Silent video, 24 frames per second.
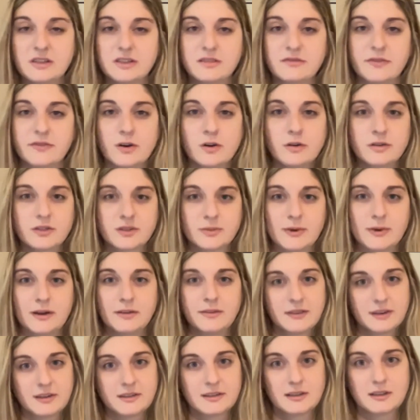his folks
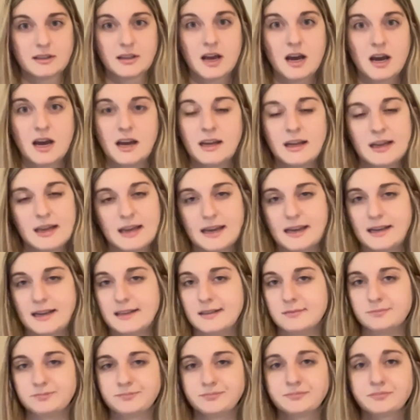about this a lot
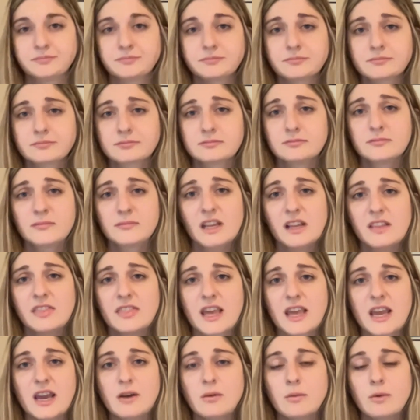and
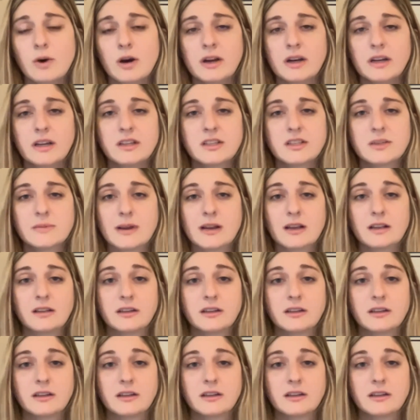they wanted to make
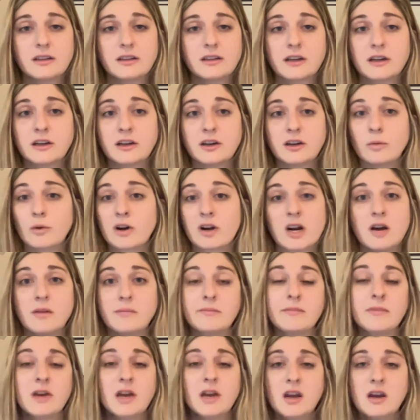clear you know we're
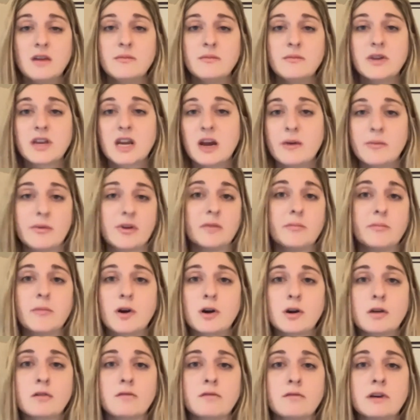not becoming a
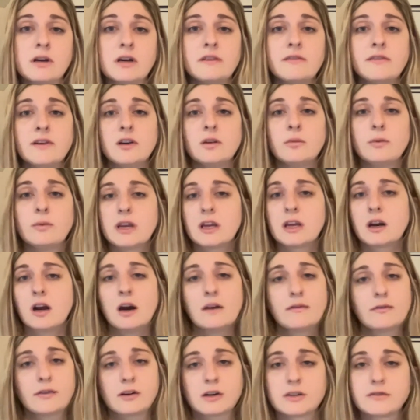margaritaville we get
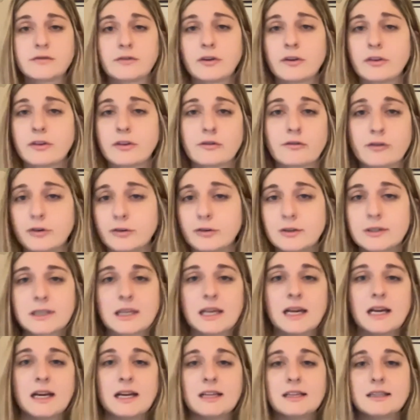offers for the cruise
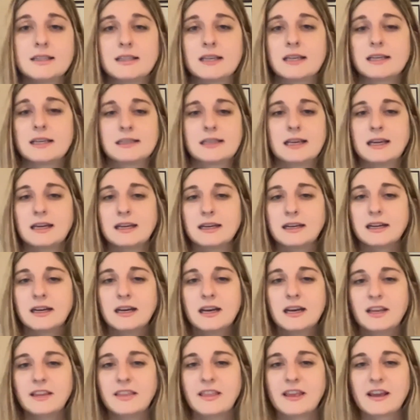lines they said
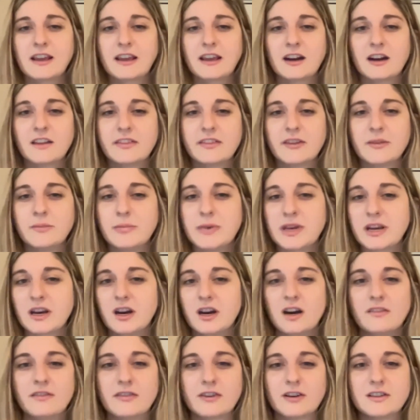they get the big
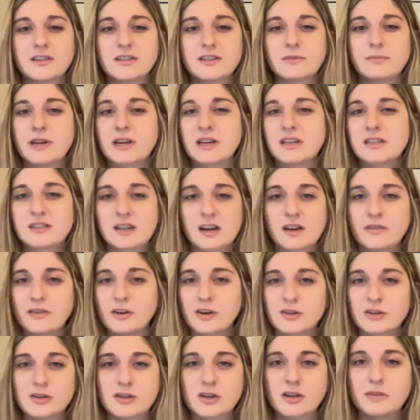offers the biggest
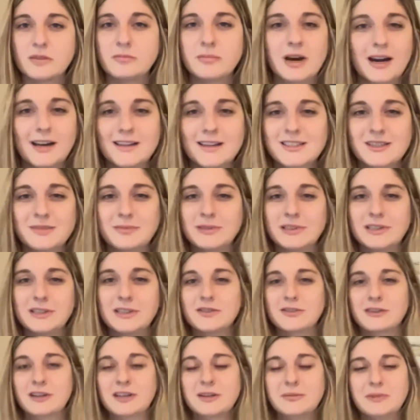offers possibly
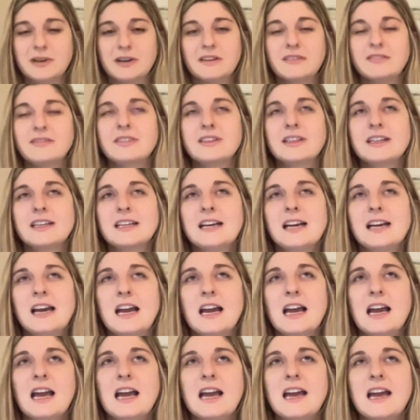dream of
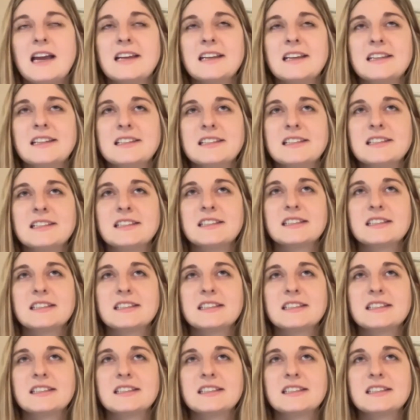and